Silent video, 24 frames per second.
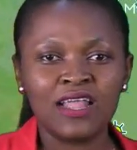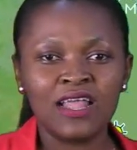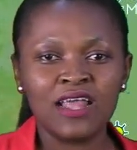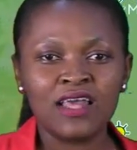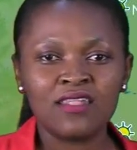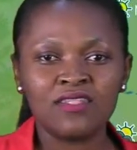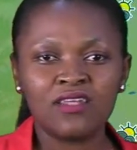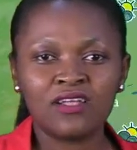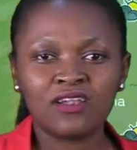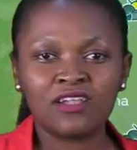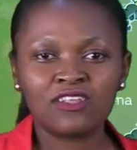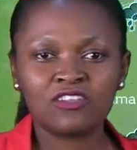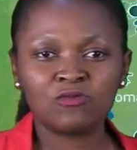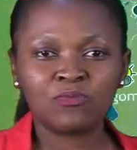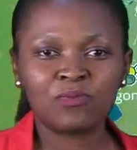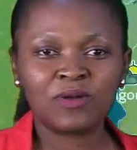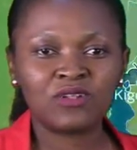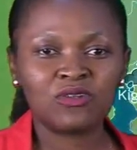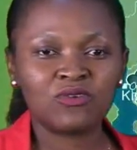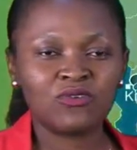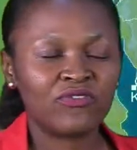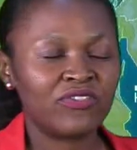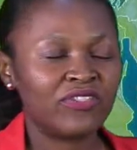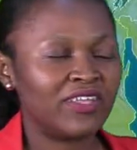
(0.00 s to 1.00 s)
The rest part
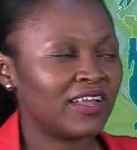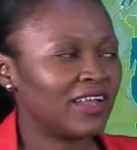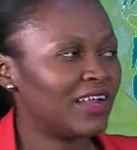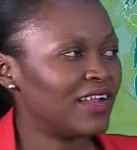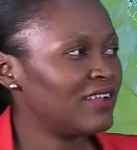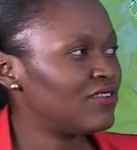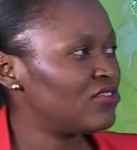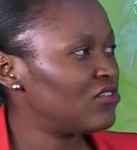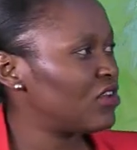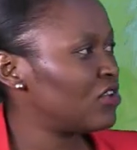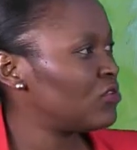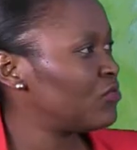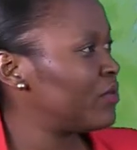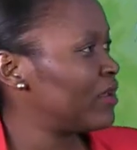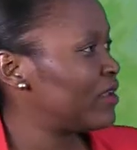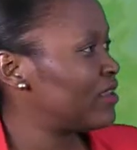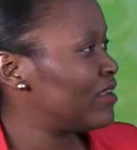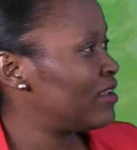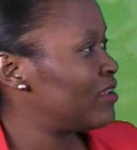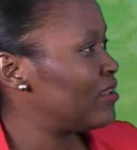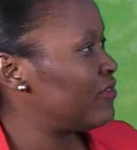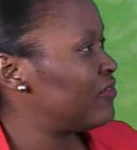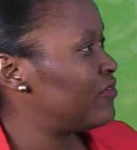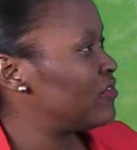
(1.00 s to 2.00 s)
of the country
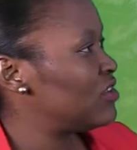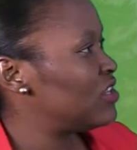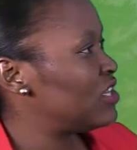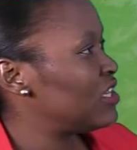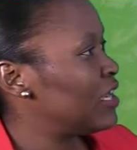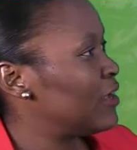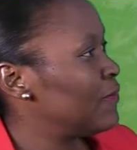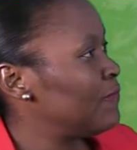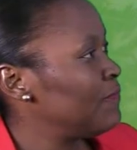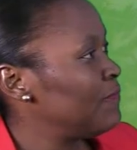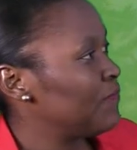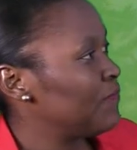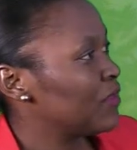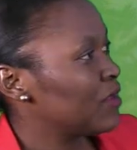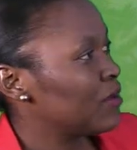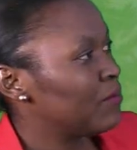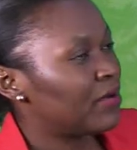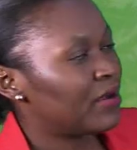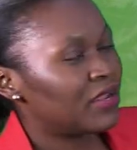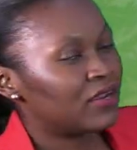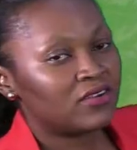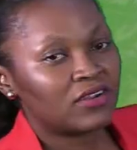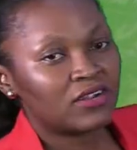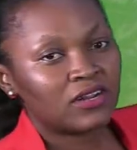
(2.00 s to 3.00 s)
expected to feature
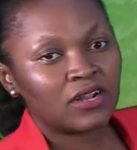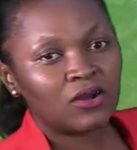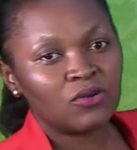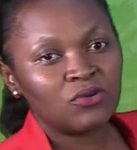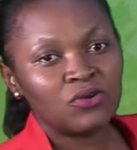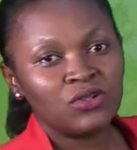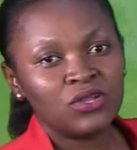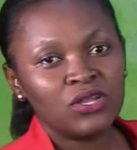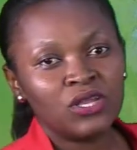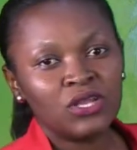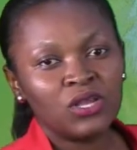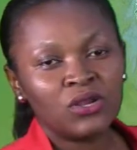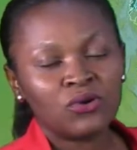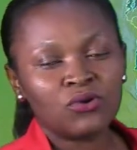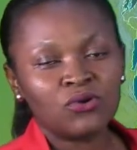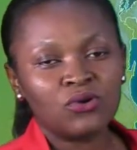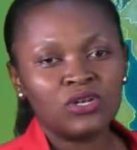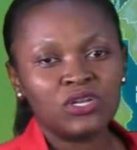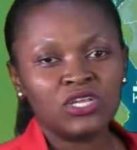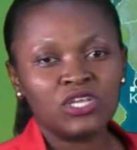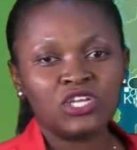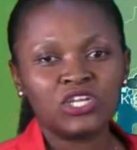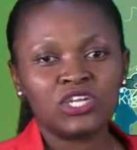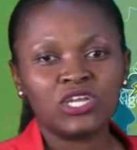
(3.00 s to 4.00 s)
partly cloud
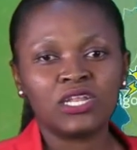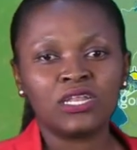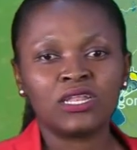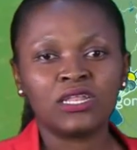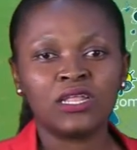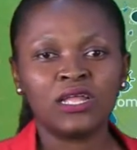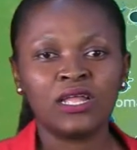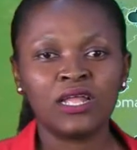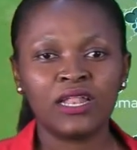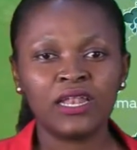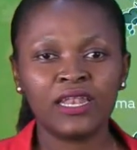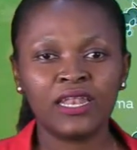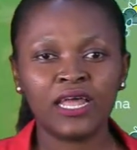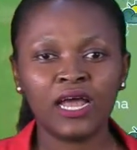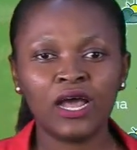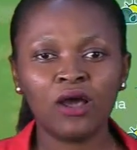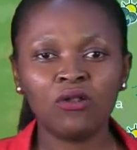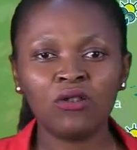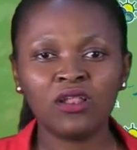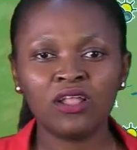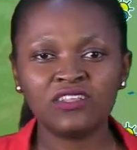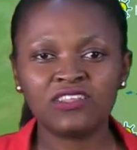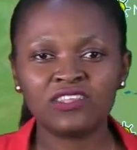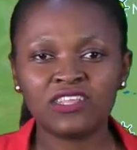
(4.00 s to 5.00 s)
condition. Now
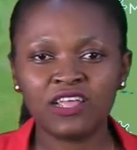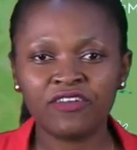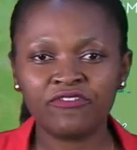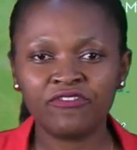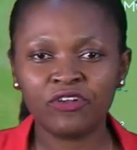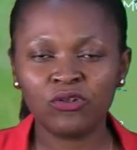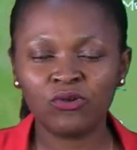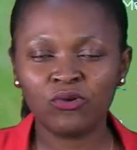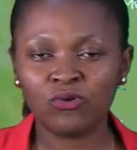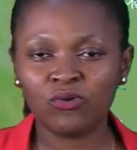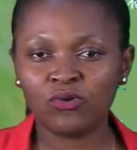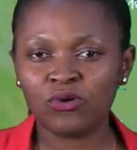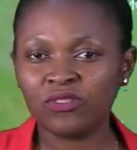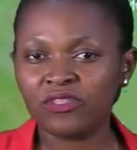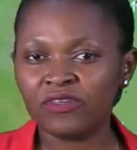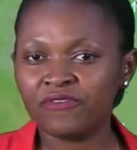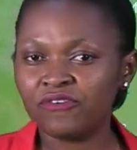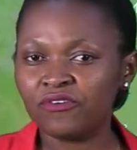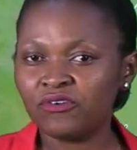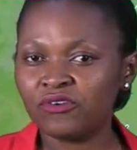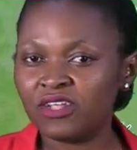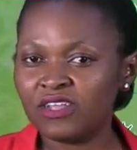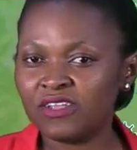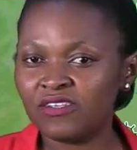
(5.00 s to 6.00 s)
let's have a look on the
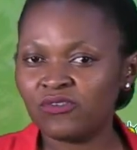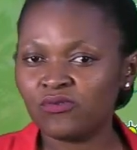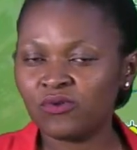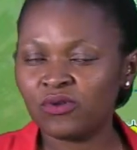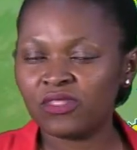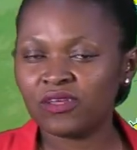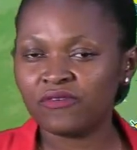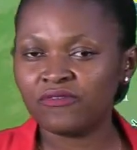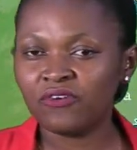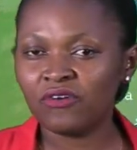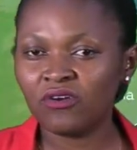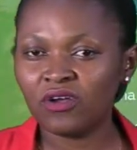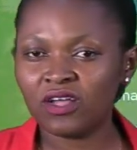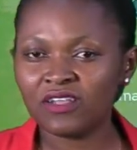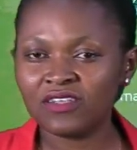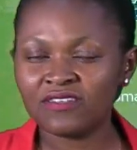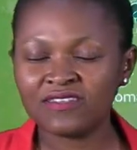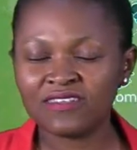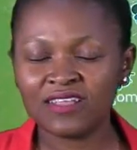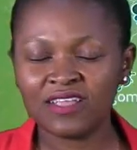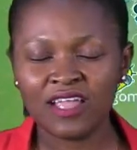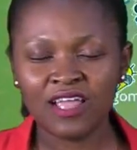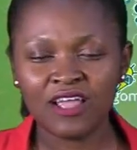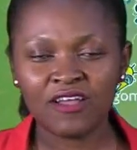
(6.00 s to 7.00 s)
4 days weather forecast
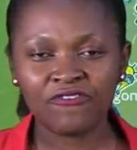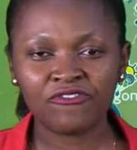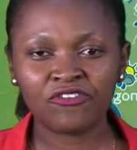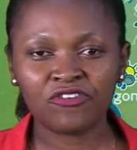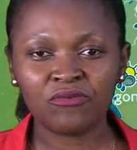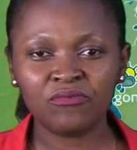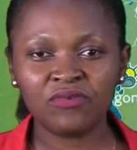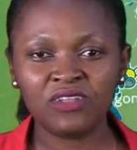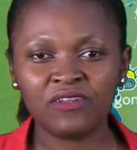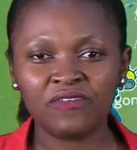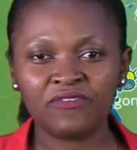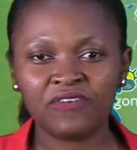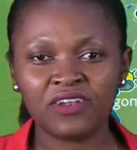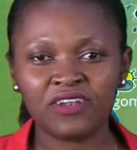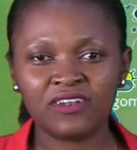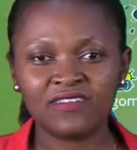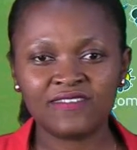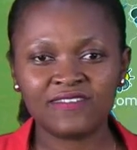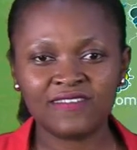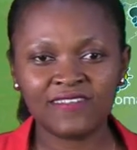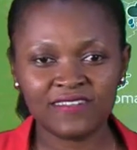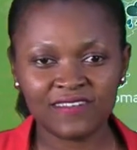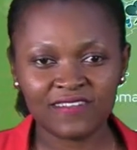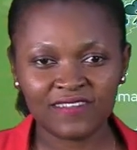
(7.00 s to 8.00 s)
from different
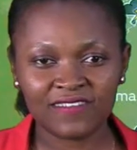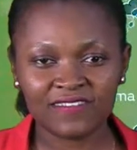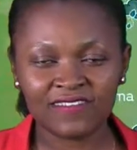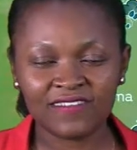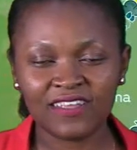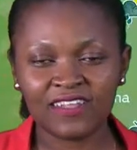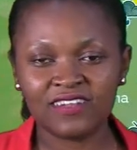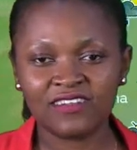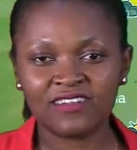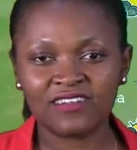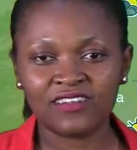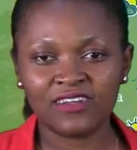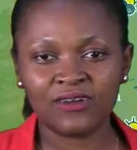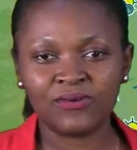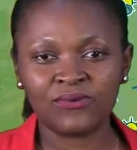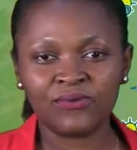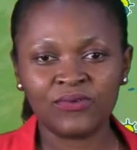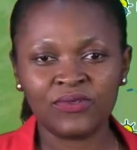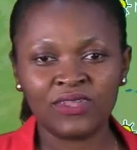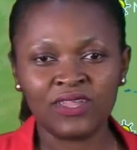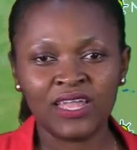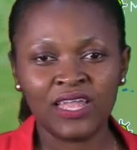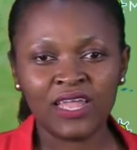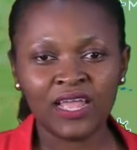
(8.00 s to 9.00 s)
cities and towns
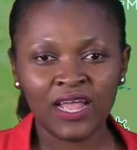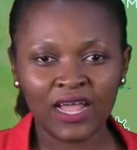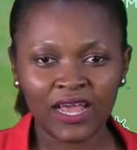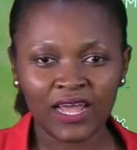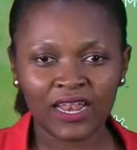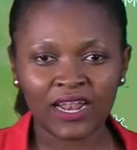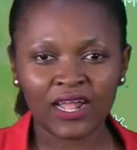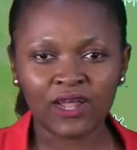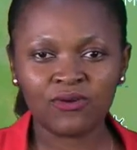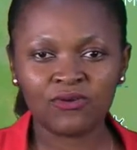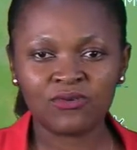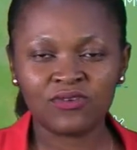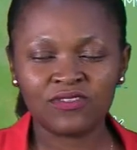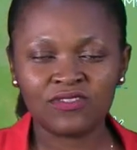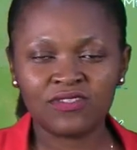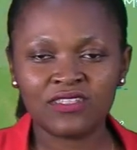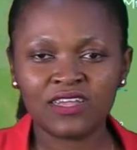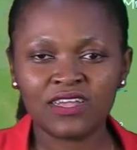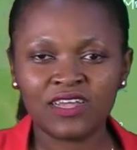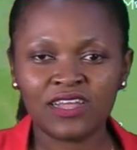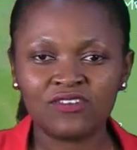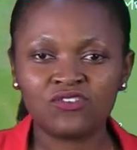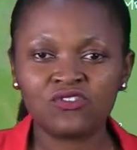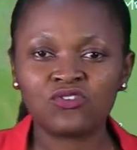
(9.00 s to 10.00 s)
around the
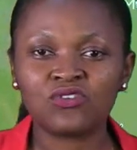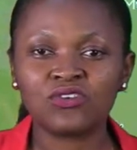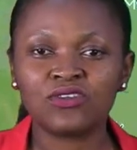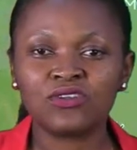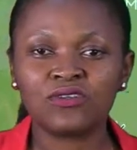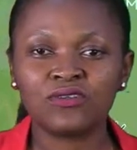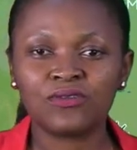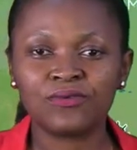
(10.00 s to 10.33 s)
country.